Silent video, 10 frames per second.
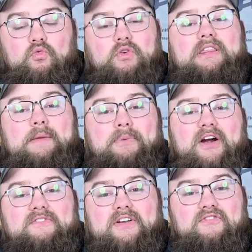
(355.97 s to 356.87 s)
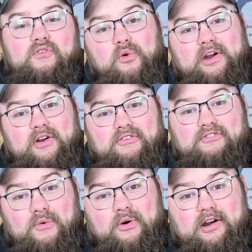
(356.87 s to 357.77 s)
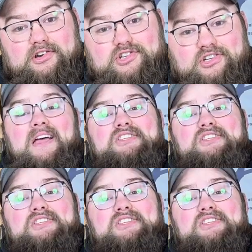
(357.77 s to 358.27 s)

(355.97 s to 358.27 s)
really perfect for your forge.